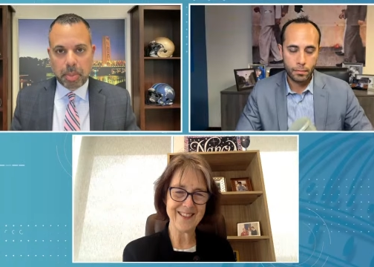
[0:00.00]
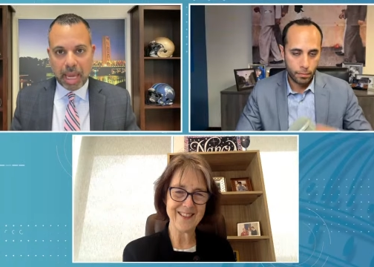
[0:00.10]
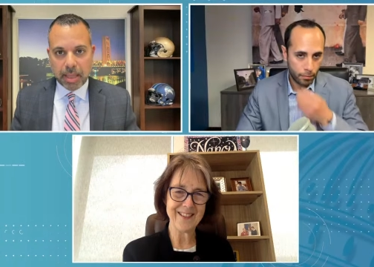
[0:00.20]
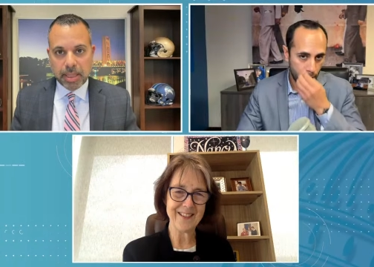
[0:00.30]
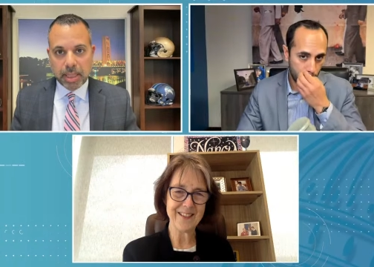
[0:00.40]

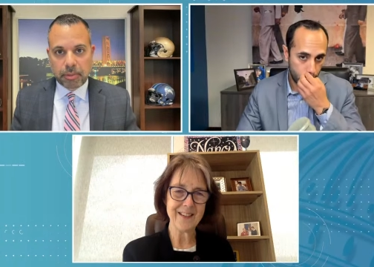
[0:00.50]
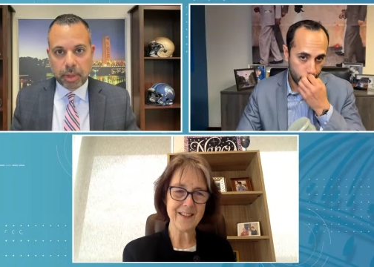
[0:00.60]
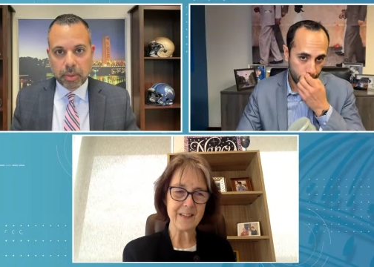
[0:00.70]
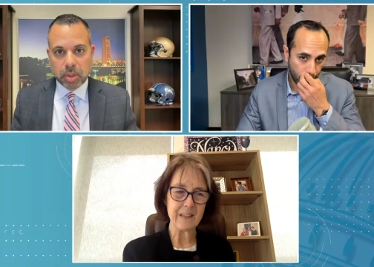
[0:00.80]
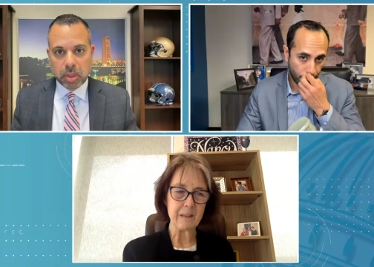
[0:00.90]
Speaker 1: ban cell
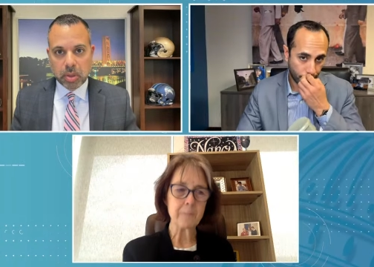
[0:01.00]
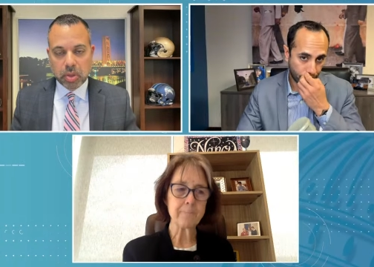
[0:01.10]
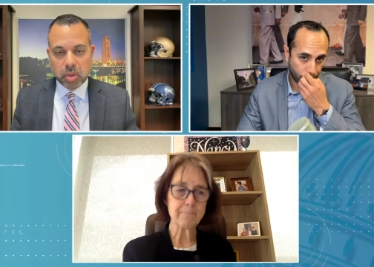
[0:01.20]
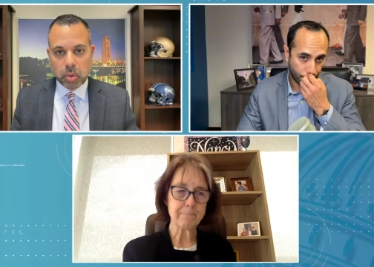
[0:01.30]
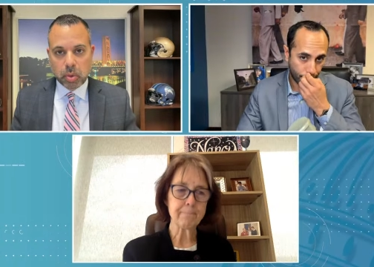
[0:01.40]
phones in
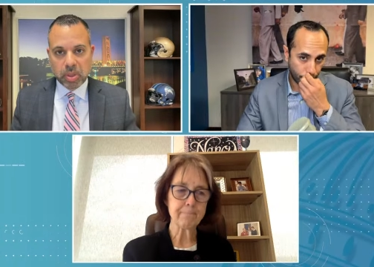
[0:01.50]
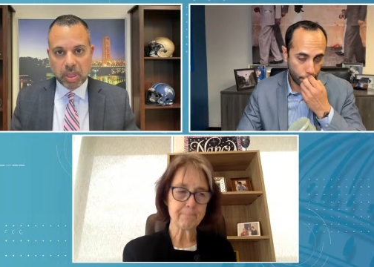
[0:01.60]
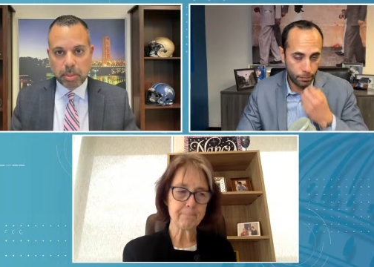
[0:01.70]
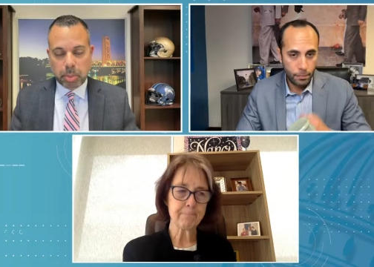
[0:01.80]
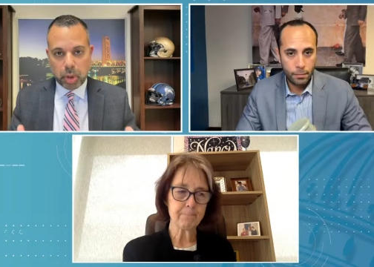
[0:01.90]
schools and
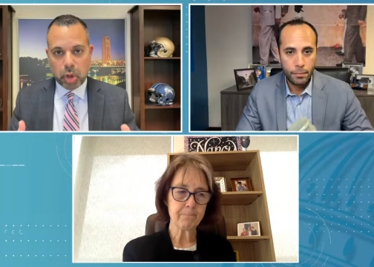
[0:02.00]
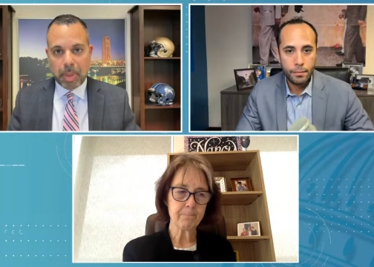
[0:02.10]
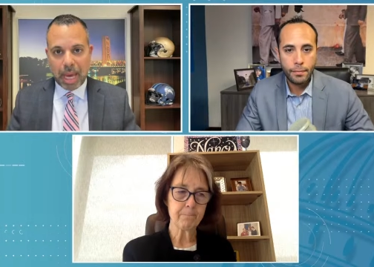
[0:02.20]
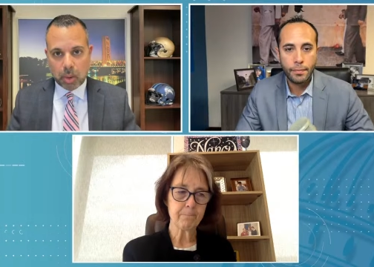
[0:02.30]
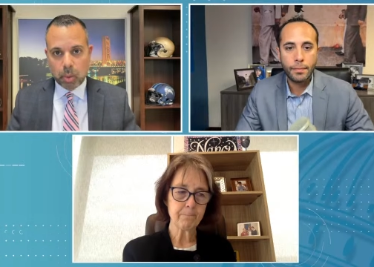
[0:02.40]
the
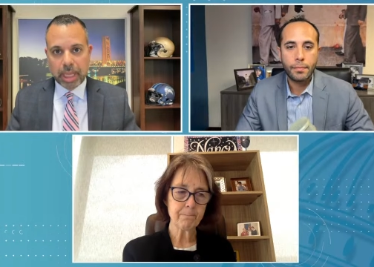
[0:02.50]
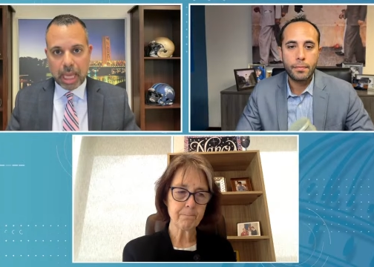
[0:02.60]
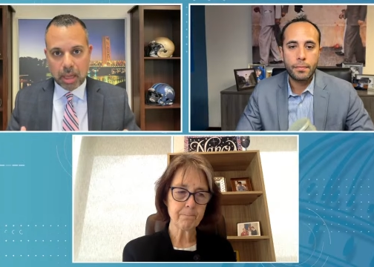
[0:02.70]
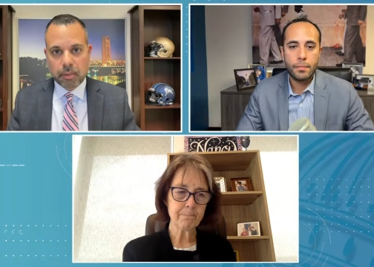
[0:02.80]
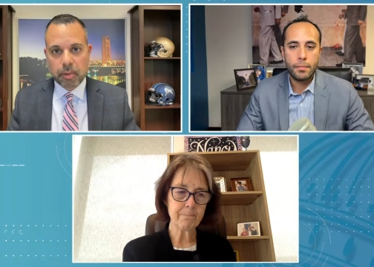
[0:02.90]
pushback we're
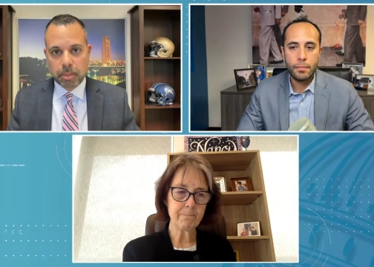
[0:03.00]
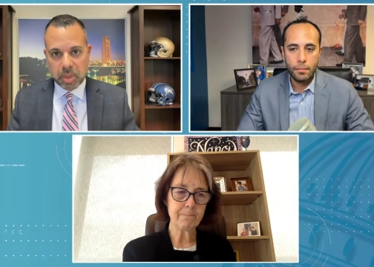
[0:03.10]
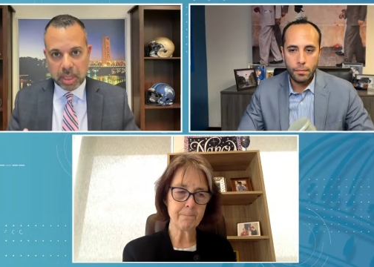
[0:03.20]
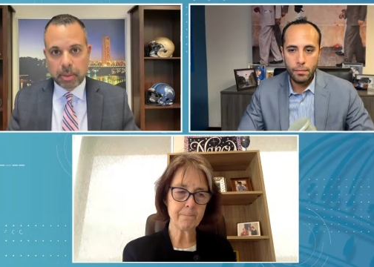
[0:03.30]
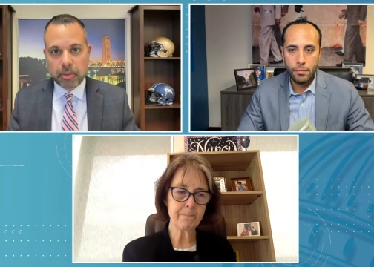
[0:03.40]
getting from
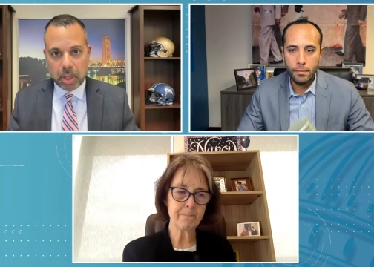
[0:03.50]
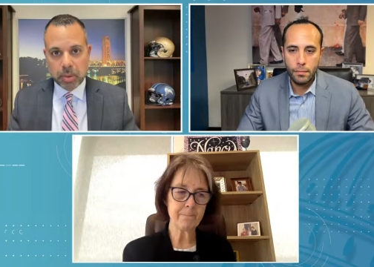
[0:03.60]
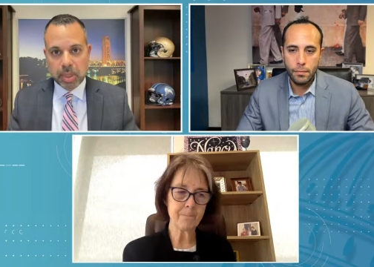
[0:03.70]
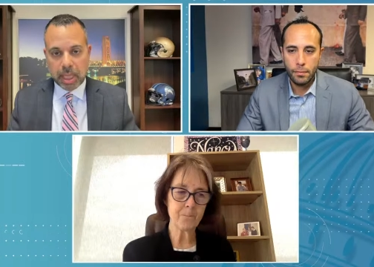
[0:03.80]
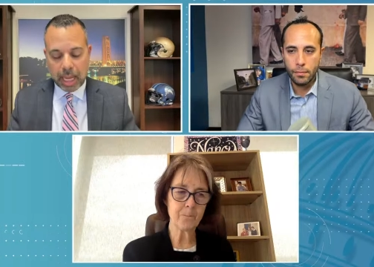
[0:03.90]
some of
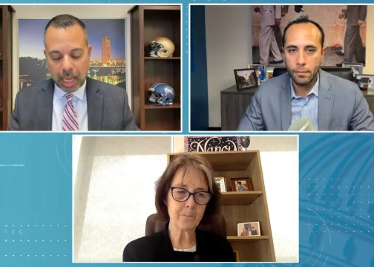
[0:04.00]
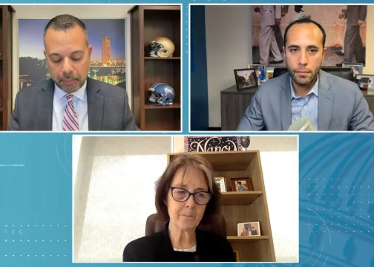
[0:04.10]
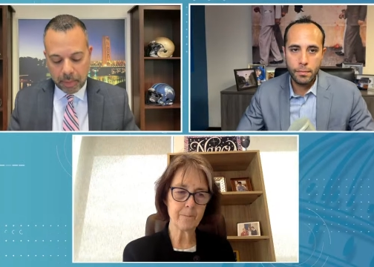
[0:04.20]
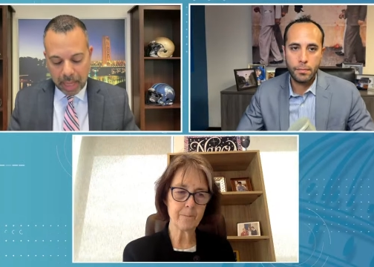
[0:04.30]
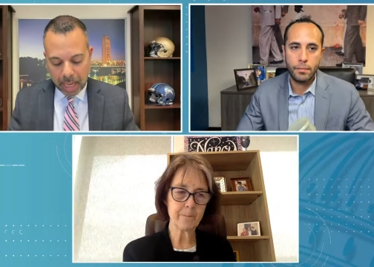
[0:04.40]
those that
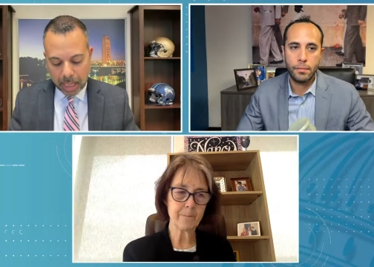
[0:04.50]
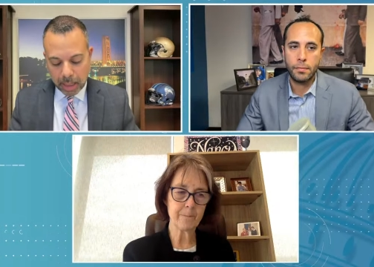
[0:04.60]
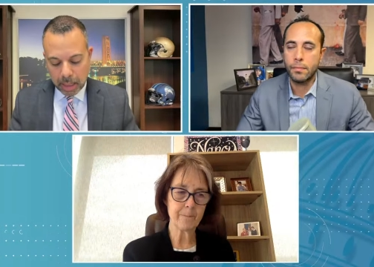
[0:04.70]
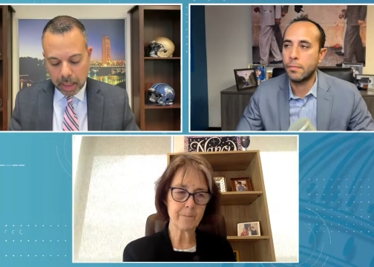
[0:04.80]
have that